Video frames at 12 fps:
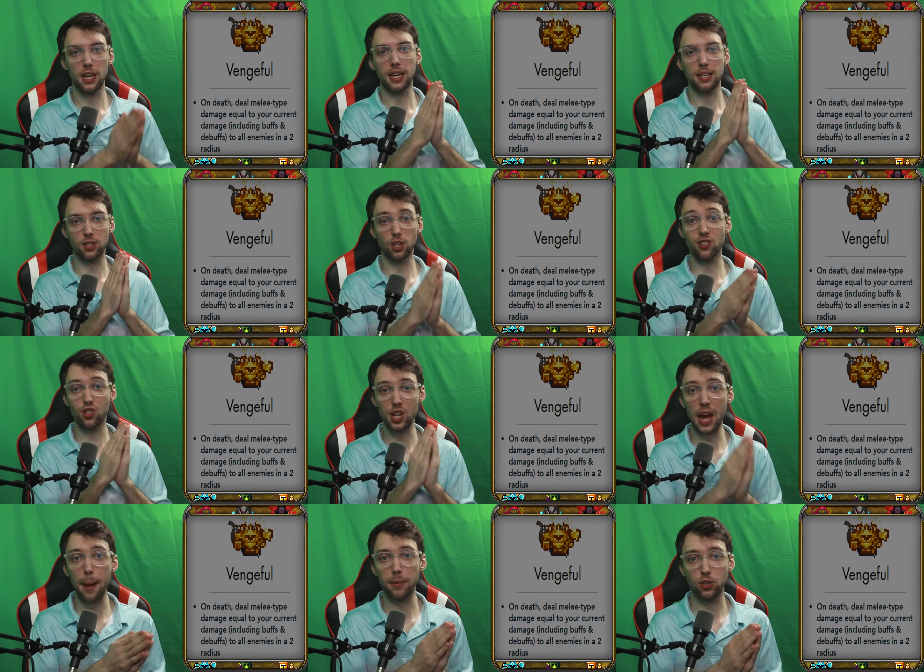does
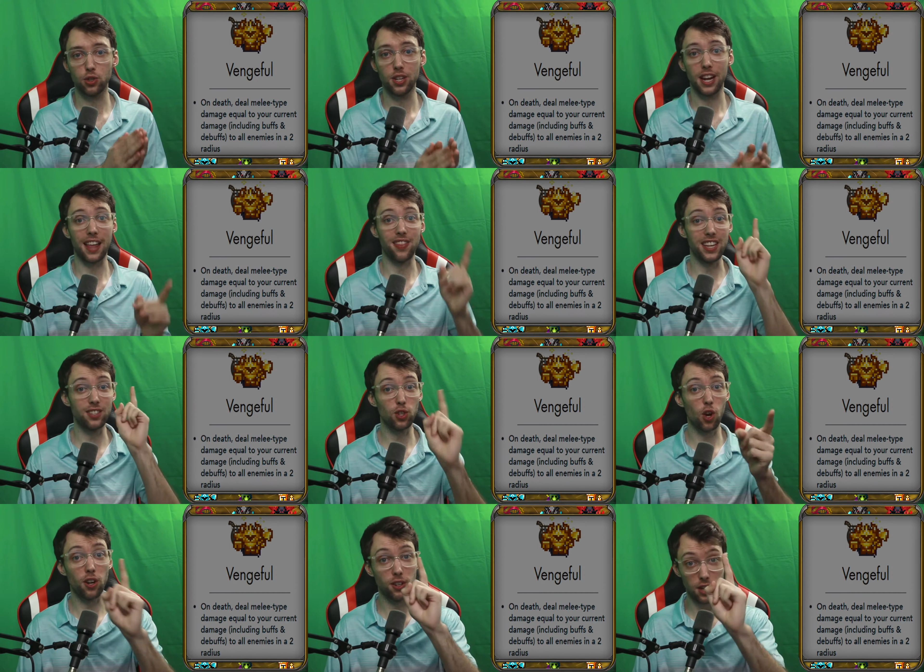damage, and this
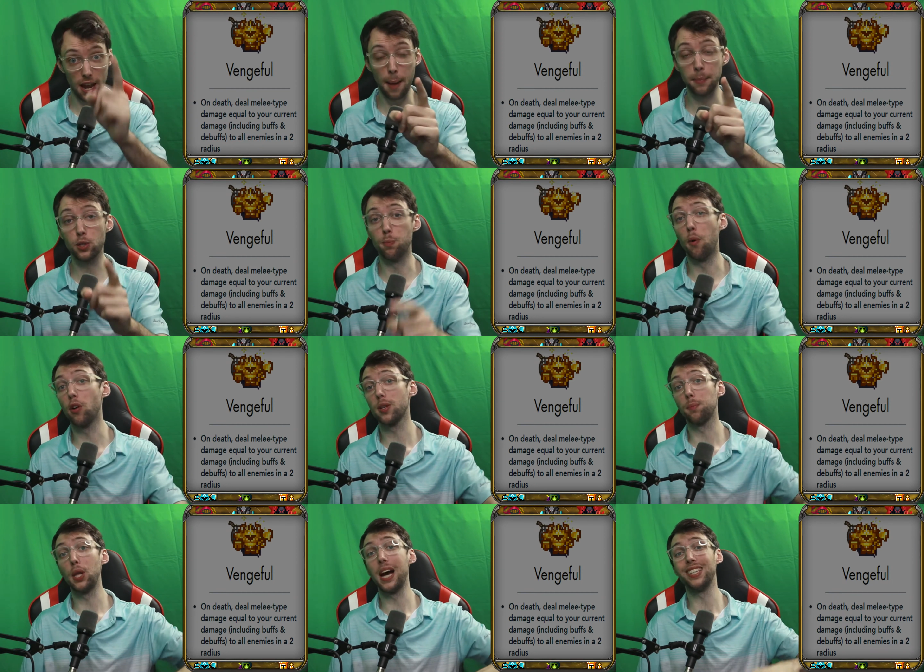damage
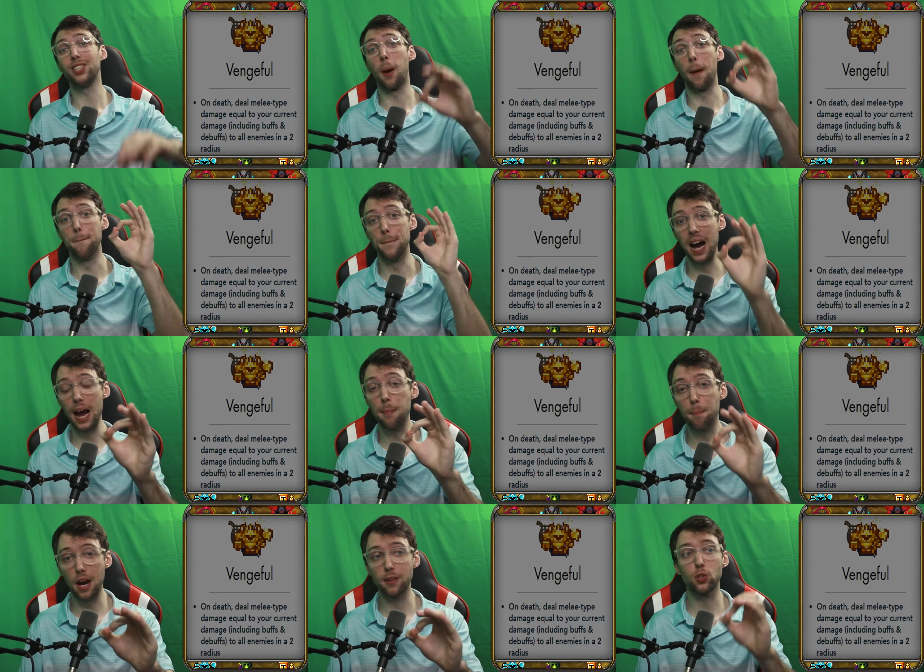multiplies by
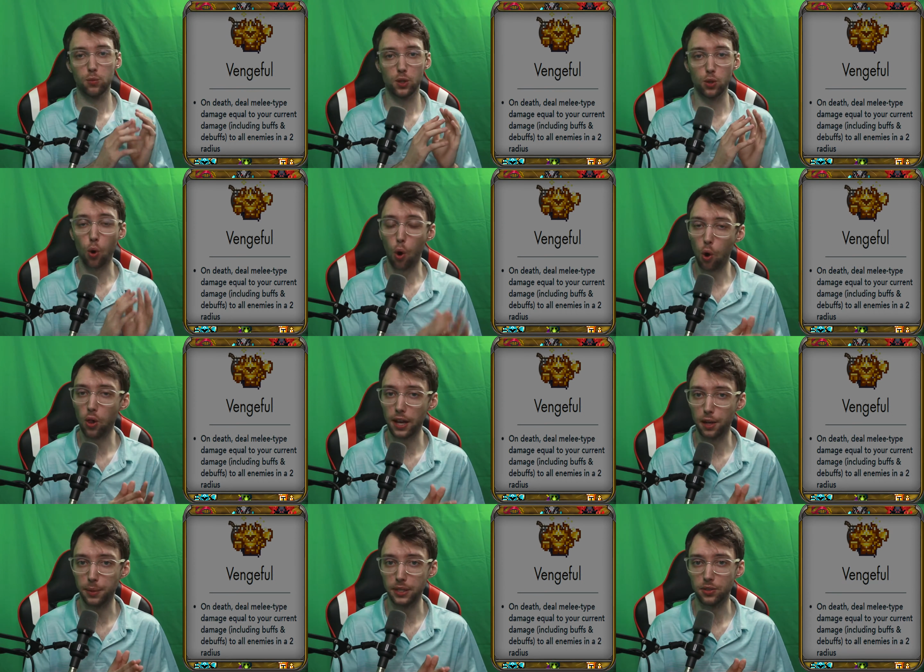buffs to all
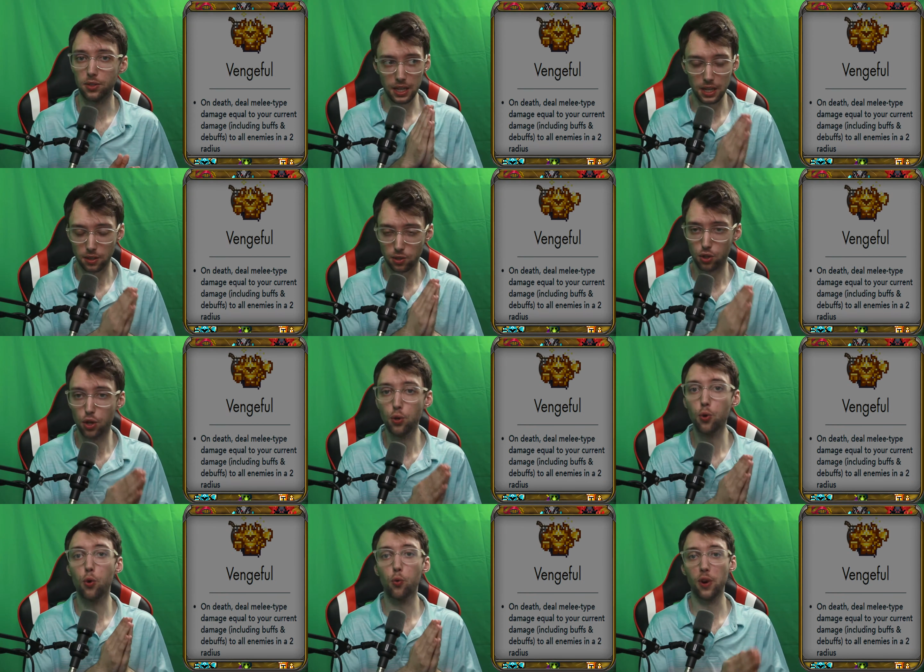enemies in a
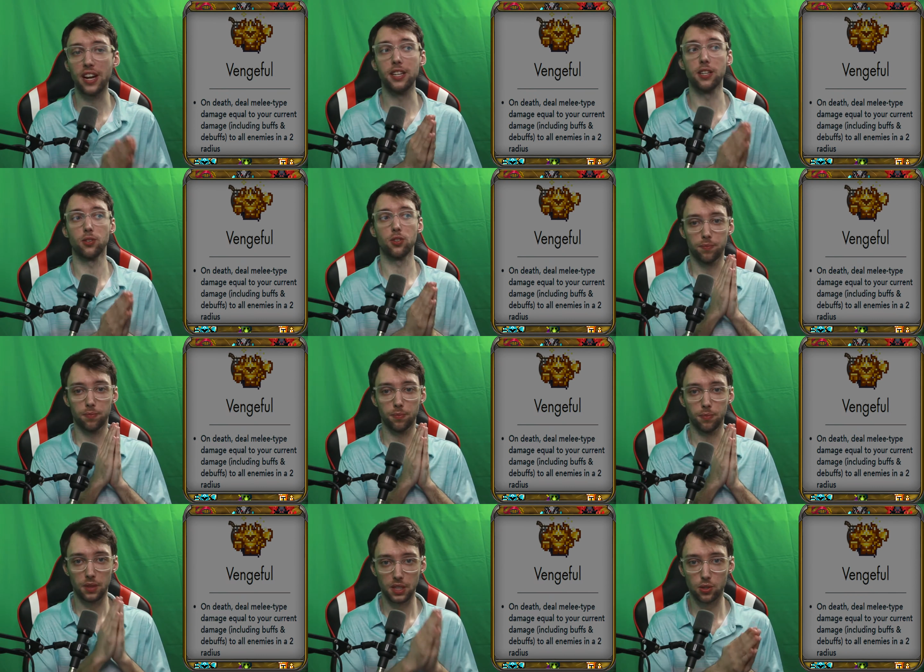2 radius.
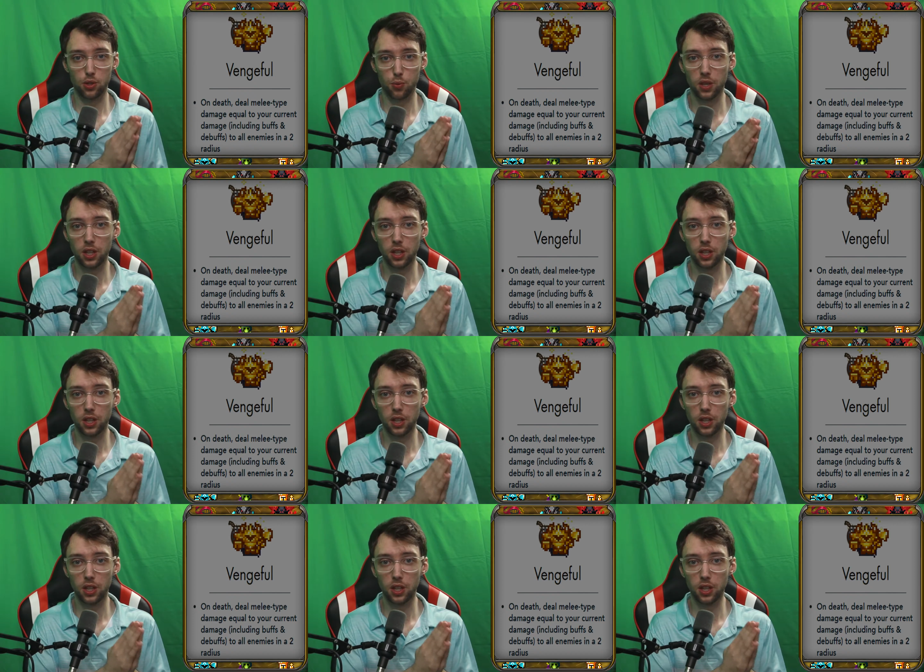This is really